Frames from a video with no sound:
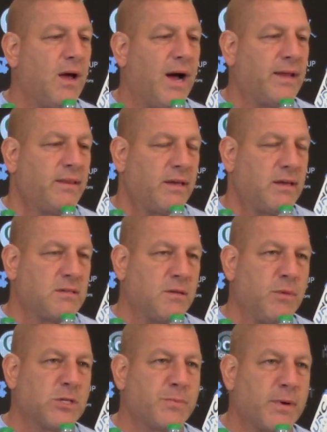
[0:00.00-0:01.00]
I think he's a
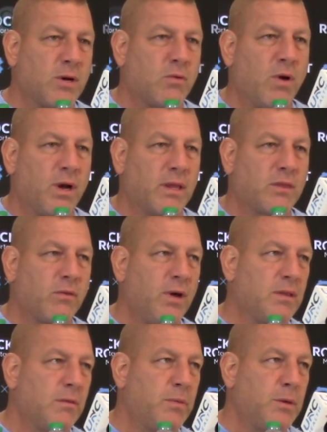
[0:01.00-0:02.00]
much bigger running
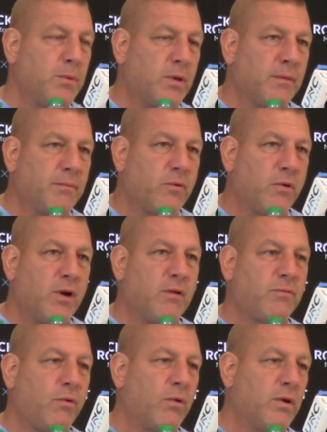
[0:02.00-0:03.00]
threat than people give him
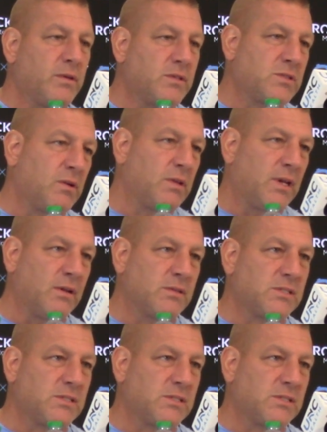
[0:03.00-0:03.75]
credit for, and you saw that on